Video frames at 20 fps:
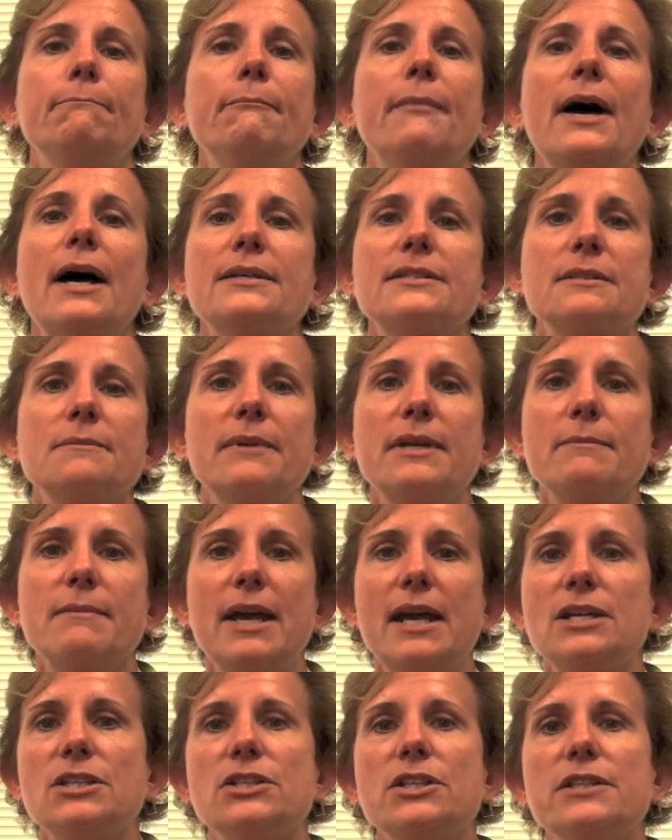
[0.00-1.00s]
possibly
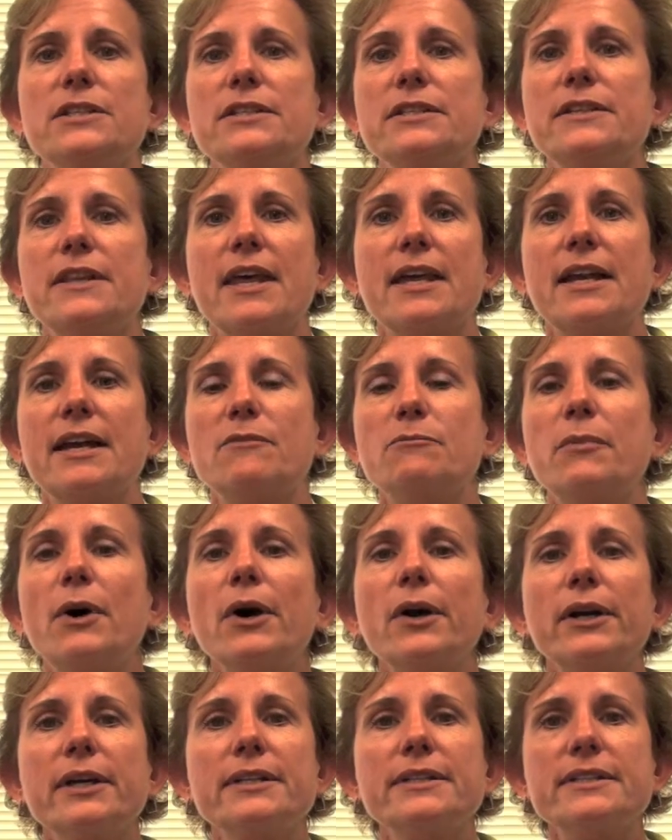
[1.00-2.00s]
patients that have
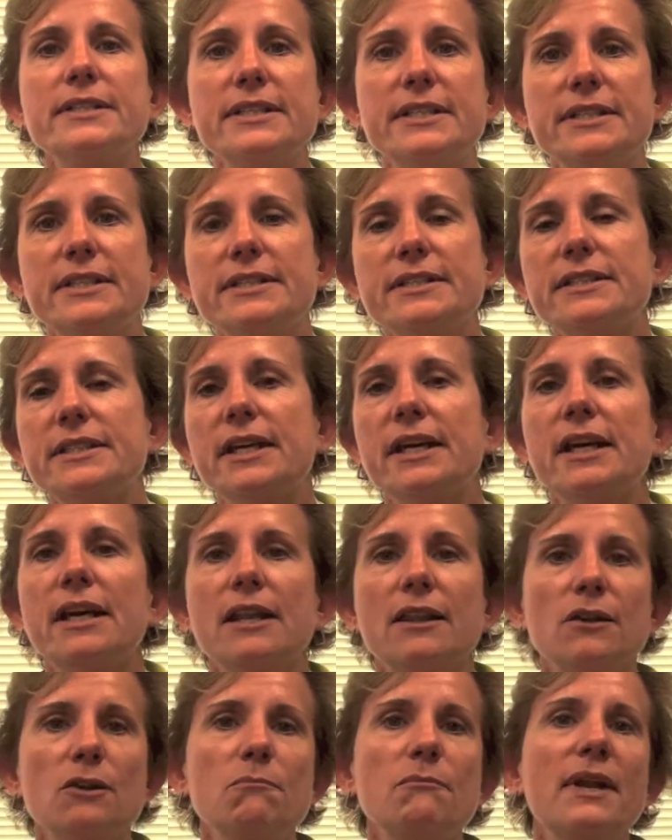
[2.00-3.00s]
Parkinson's.
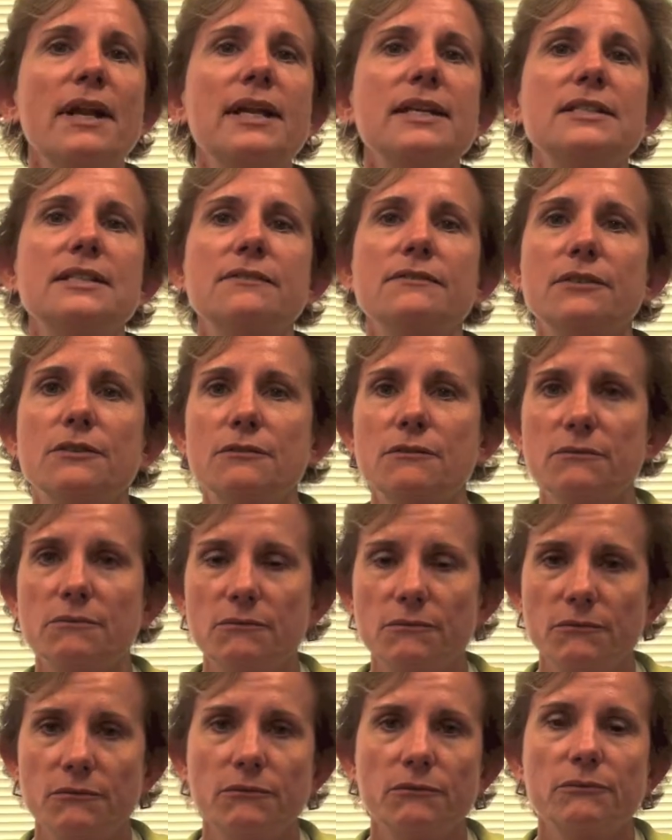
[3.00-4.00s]
There are many different
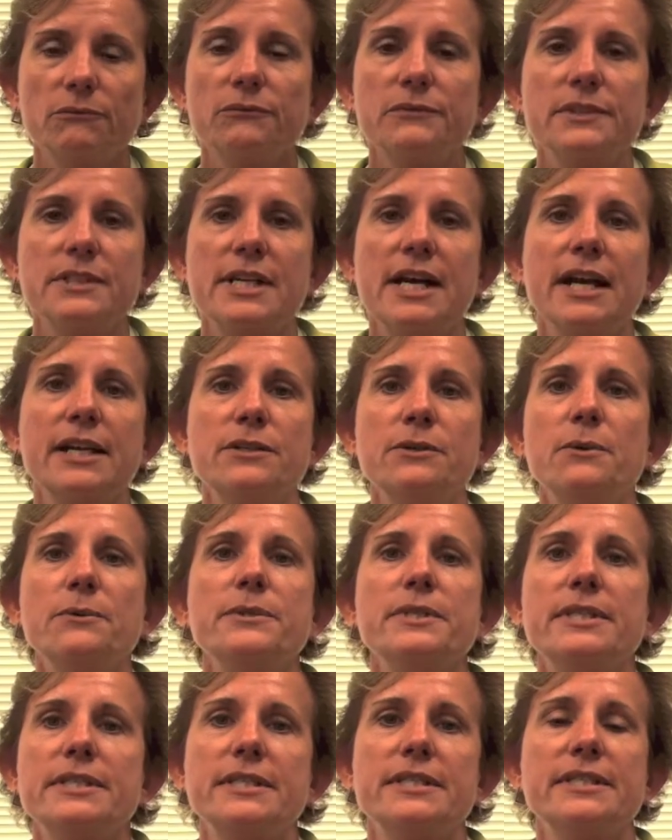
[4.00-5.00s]

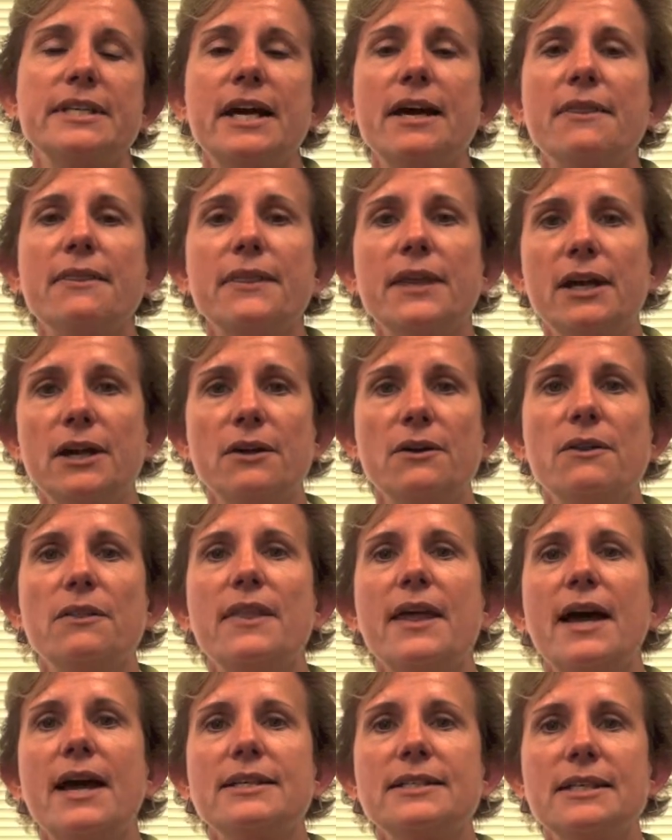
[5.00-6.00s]
diagnoses out there
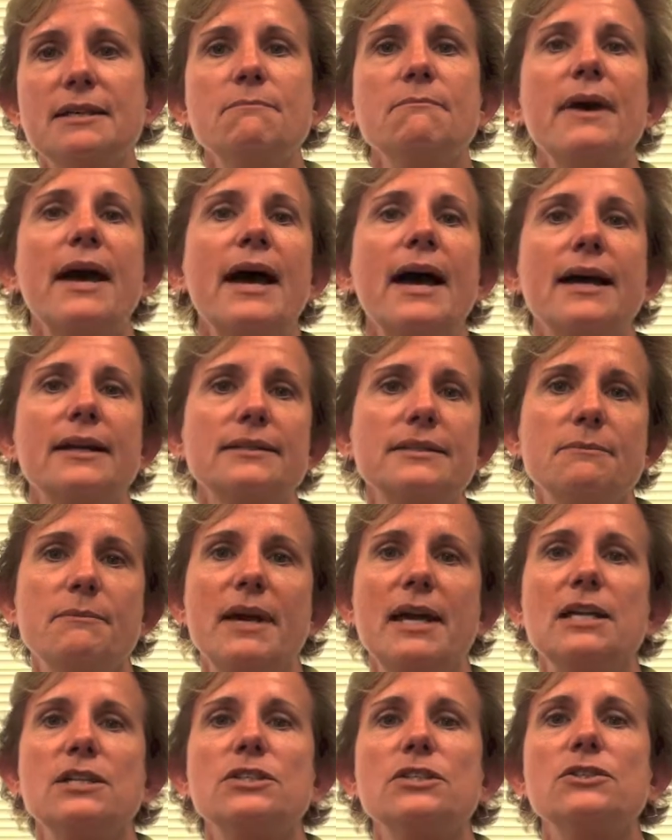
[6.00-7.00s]
that impact a
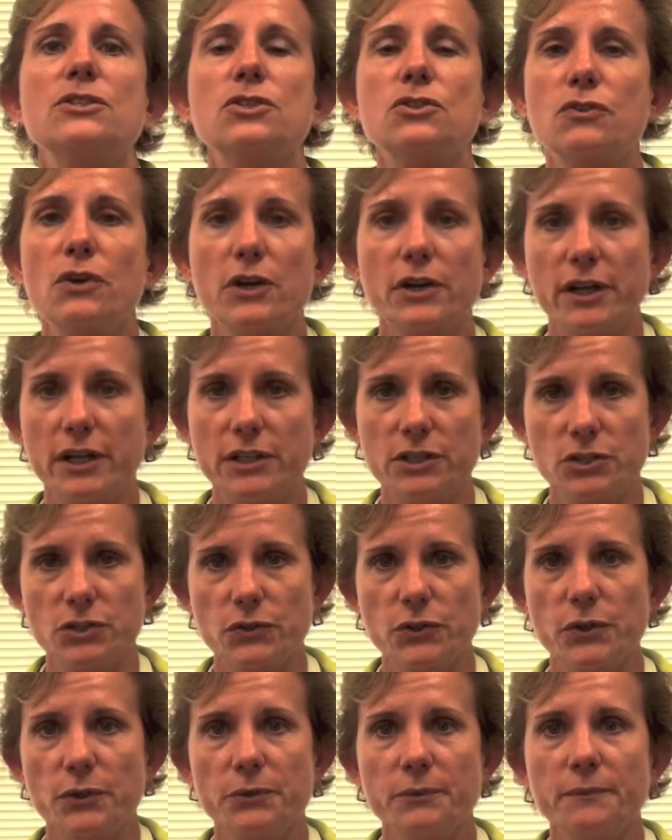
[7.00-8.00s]
patient's trunk
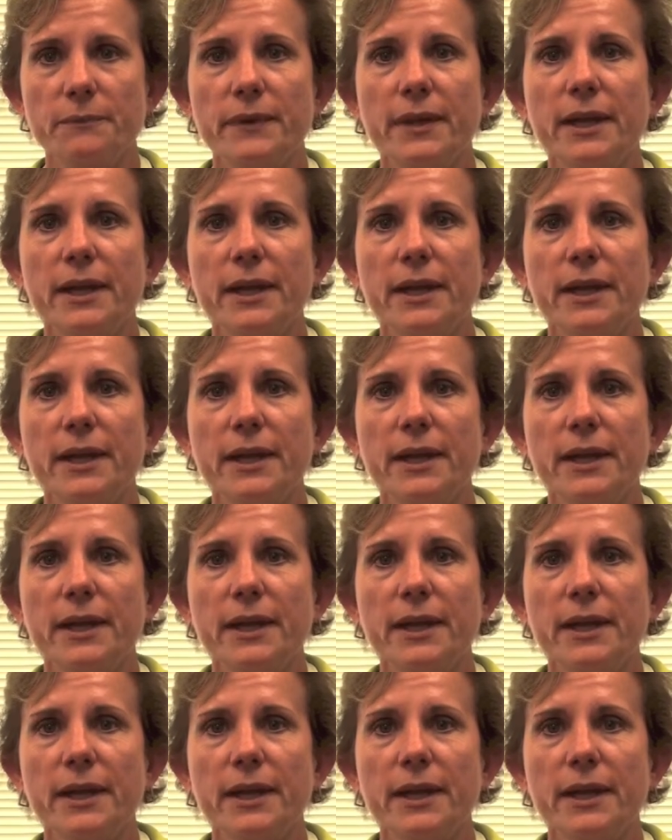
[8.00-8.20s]
control.